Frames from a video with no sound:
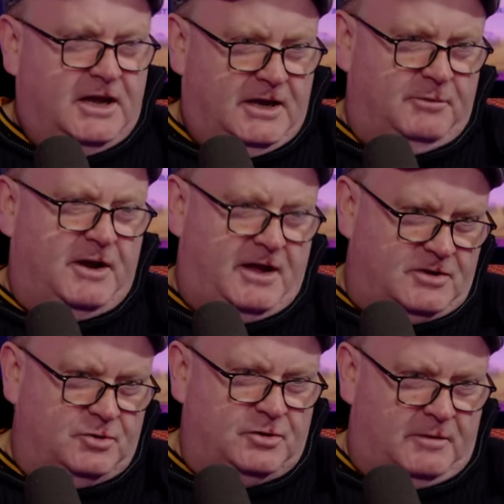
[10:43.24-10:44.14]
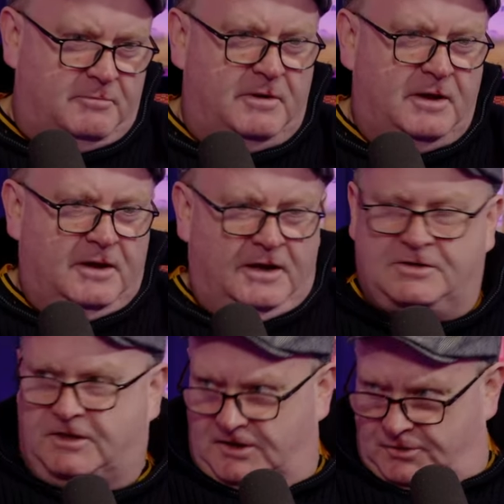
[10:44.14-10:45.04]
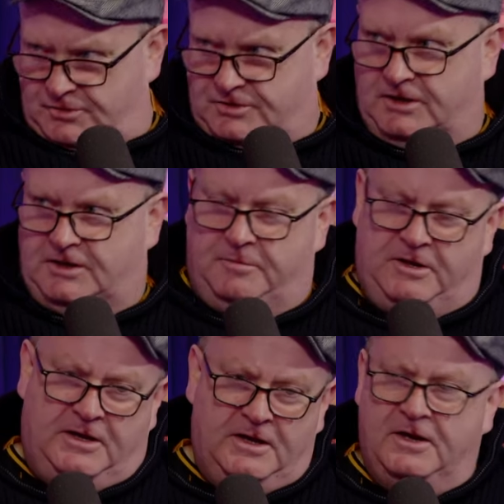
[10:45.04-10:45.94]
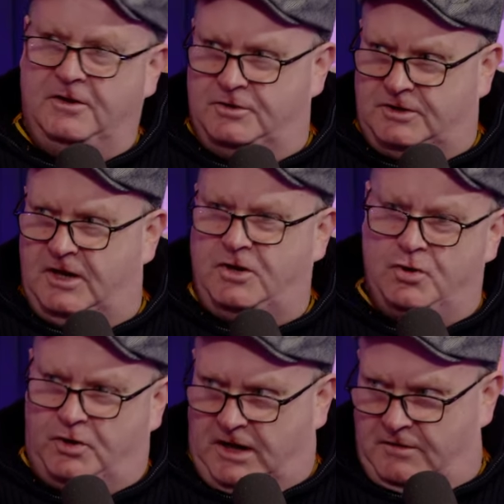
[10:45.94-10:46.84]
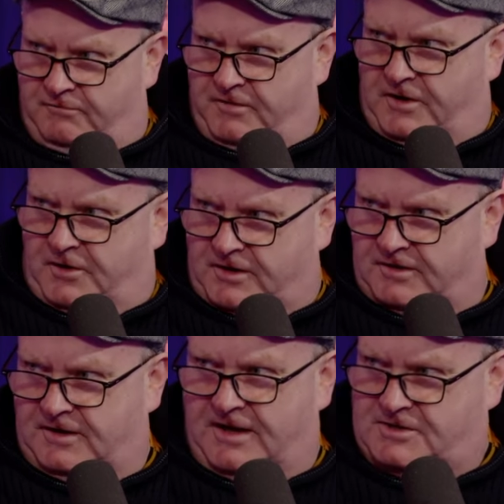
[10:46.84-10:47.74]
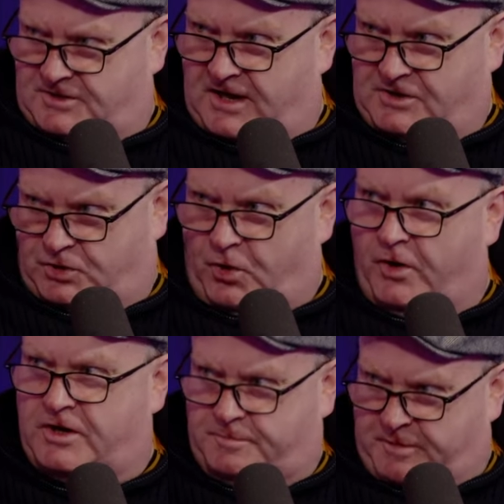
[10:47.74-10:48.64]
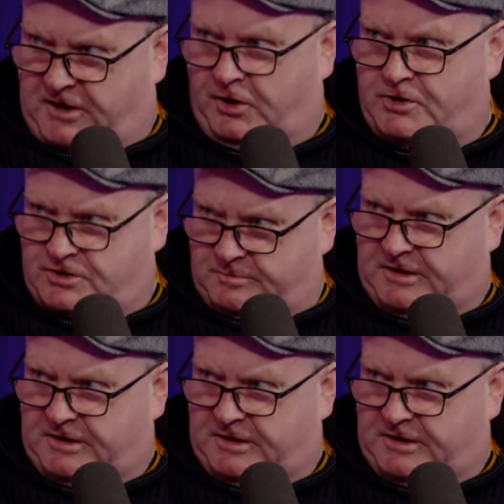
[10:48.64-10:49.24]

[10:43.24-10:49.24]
He, when I knew him, it's like you'd say to me, you say, you came for nothing. That's that Scottish begrudging